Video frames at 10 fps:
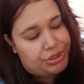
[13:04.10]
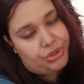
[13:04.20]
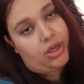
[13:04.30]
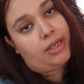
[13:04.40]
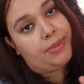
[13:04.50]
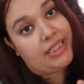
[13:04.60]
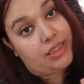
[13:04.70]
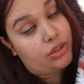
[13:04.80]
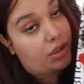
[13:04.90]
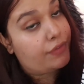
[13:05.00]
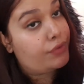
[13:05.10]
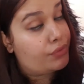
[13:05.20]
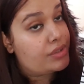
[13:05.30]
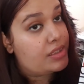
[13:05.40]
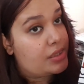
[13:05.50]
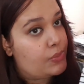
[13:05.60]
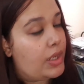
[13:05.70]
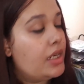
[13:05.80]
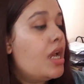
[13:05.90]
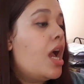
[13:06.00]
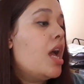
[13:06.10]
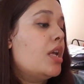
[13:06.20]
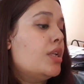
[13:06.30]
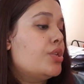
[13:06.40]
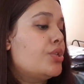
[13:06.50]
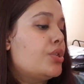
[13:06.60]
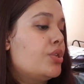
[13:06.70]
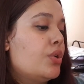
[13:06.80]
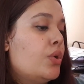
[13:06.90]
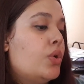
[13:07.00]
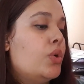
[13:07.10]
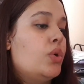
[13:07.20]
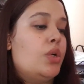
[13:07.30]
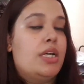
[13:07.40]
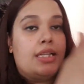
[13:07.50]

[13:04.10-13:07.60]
sure I'll be taking a lot of notes in this one. So